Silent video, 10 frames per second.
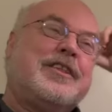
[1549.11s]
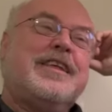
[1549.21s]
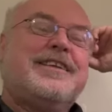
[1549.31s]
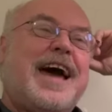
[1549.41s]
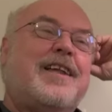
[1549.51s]

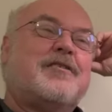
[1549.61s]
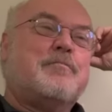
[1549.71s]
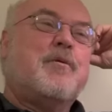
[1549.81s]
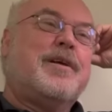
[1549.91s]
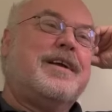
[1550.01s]
the Dallas
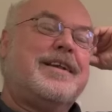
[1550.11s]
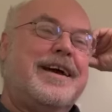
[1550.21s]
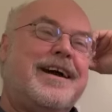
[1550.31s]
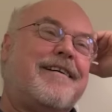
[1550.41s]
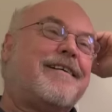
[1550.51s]

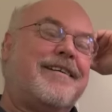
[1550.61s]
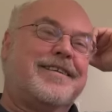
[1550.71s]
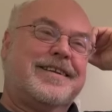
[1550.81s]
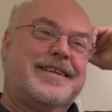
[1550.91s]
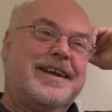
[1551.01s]
Morning
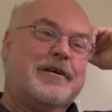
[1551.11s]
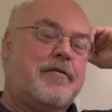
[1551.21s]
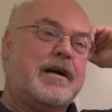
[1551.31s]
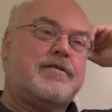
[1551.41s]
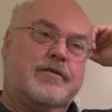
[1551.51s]
Herald did a
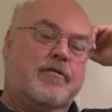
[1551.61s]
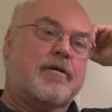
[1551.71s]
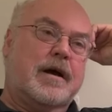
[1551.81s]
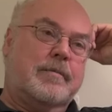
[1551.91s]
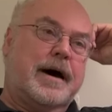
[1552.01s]
great
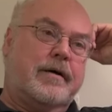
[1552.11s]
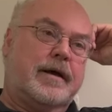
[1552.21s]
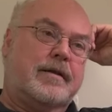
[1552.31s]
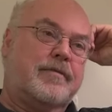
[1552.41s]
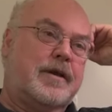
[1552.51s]
story about
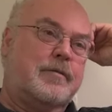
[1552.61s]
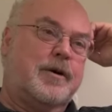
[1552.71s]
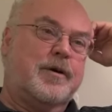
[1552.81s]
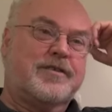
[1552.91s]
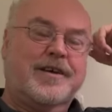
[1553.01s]
it. If
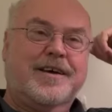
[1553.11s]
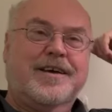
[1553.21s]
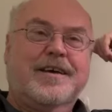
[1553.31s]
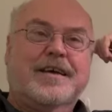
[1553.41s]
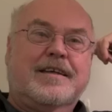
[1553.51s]
anybody wants to,
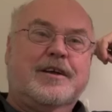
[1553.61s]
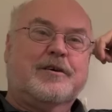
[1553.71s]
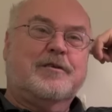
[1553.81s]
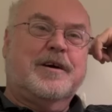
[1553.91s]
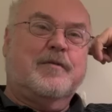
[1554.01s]
you
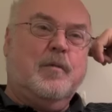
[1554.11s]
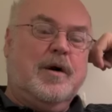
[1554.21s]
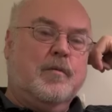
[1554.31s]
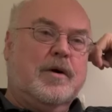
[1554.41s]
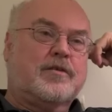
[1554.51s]
know,
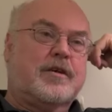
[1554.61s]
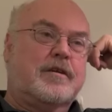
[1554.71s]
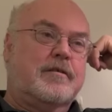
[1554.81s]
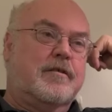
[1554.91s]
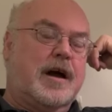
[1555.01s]
wants
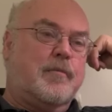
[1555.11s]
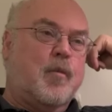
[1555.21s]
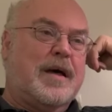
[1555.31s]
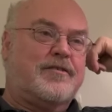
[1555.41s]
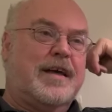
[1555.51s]
to look up
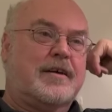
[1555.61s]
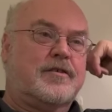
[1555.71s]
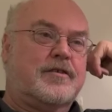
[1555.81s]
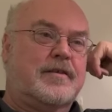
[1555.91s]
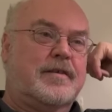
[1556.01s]
West
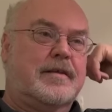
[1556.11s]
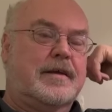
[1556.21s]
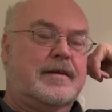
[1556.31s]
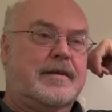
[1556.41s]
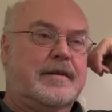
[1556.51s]
Texas and,
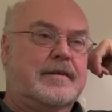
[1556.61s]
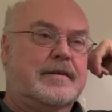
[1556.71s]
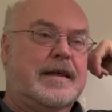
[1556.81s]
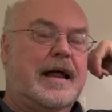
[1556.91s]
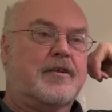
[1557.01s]
and
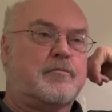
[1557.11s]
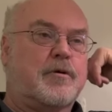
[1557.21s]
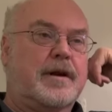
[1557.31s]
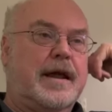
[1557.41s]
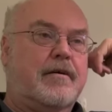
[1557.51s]
Dallas
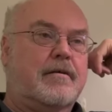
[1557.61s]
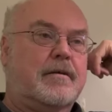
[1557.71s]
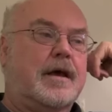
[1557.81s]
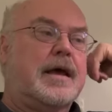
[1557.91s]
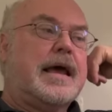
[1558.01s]
Morning
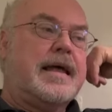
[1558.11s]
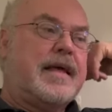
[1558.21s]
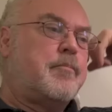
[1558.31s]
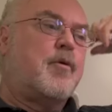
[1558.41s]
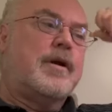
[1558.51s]
Herald, and
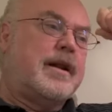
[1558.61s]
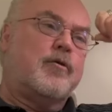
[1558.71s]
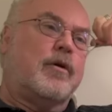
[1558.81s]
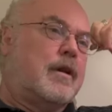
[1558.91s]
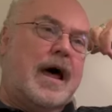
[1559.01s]
they pointed
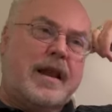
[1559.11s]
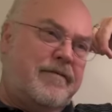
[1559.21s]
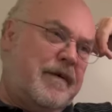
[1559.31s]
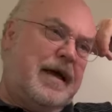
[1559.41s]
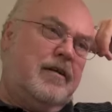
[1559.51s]
to a lot
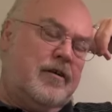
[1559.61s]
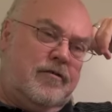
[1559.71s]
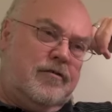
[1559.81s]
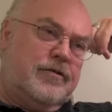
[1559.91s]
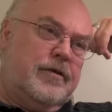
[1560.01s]
of
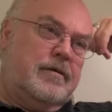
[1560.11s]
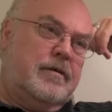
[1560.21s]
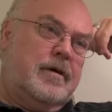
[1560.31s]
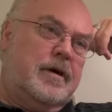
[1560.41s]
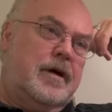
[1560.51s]
failures
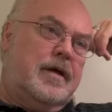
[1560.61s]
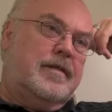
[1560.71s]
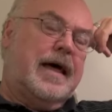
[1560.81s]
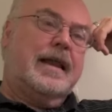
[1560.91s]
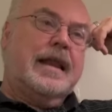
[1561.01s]

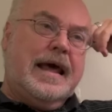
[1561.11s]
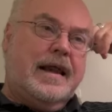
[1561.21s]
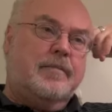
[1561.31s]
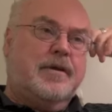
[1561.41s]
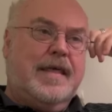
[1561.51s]
that
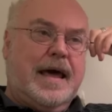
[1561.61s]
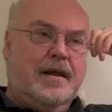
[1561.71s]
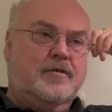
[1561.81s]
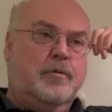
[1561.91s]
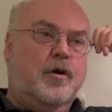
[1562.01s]
led up to that
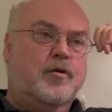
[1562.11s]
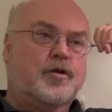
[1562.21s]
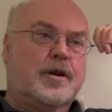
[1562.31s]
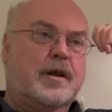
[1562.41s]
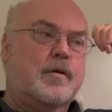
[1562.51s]

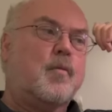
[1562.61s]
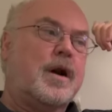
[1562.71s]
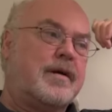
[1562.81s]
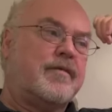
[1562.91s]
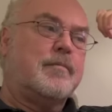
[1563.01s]
explosion. And
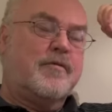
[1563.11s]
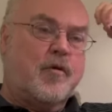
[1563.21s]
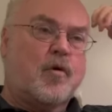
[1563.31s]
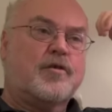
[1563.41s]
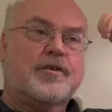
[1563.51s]
one of them, of
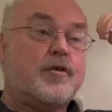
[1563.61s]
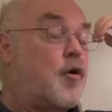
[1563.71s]
course, is